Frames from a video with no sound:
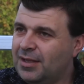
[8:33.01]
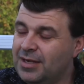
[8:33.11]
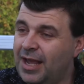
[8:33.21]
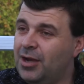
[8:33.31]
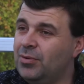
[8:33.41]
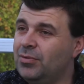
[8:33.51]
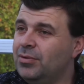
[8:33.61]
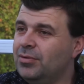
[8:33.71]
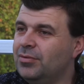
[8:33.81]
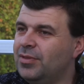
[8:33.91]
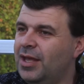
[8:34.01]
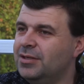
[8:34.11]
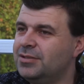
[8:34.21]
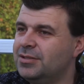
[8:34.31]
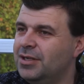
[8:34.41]
Now
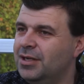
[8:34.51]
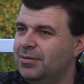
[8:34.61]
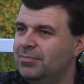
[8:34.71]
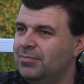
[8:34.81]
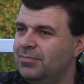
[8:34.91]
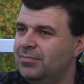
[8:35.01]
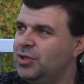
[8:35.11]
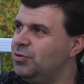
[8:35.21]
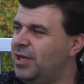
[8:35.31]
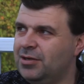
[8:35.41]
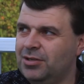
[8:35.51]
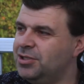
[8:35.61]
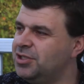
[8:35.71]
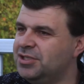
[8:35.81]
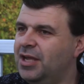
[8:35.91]
that new
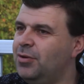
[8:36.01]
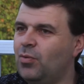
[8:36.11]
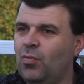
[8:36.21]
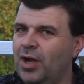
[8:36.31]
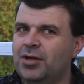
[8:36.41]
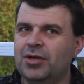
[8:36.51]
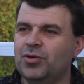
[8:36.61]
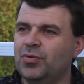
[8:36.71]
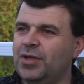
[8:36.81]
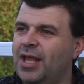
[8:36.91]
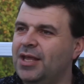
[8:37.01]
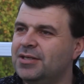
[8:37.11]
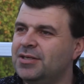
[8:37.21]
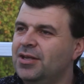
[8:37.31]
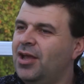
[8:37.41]
technology's out, why not
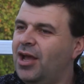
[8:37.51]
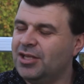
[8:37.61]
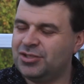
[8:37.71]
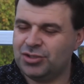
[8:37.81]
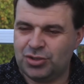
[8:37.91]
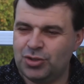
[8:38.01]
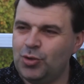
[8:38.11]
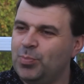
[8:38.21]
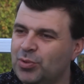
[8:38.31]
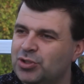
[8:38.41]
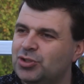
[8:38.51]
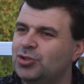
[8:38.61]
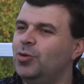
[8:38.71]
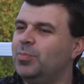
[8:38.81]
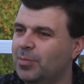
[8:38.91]
create a super,
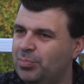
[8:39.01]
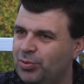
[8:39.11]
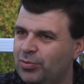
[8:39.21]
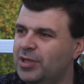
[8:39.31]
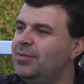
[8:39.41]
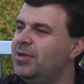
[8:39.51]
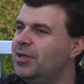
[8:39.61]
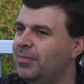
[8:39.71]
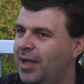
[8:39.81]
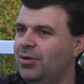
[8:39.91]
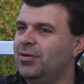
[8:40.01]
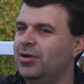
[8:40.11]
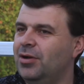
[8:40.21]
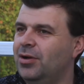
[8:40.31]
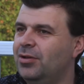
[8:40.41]
super premium
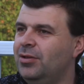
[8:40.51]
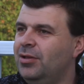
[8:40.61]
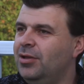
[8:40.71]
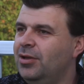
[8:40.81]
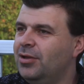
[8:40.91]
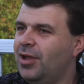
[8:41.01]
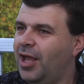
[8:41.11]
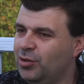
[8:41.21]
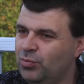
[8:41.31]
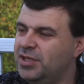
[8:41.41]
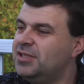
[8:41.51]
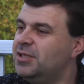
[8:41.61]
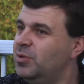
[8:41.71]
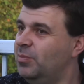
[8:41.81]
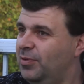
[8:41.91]
alcohol at a
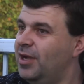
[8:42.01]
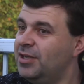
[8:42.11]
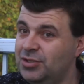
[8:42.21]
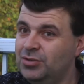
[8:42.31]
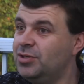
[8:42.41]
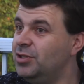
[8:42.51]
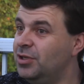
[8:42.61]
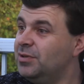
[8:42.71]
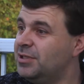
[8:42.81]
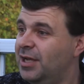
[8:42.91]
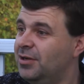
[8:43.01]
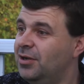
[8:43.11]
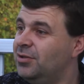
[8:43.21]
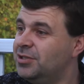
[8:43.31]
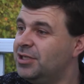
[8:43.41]
reasonable price using newer
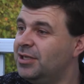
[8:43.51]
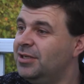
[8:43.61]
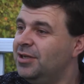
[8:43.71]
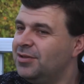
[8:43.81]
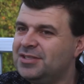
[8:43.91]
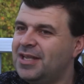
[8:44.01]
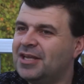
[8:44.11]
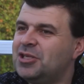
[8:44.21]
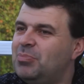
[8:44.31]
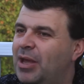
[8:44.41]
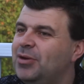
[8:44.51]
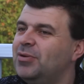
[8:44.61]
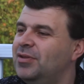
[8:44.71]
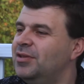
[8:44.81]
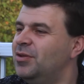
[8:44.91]
technology that's actually
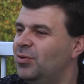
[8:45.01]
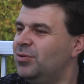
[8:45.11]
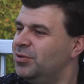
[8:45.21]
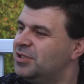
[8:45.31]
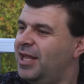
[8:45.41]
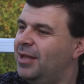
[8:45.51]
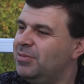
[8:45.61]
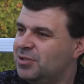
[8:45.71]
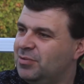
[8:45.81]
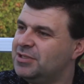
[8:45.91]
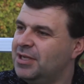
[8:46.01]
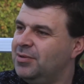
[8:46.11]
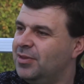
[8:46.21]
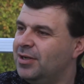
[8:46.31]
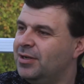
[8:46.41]
better than the older established ones
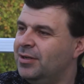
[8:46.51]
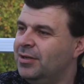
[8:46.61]
out there?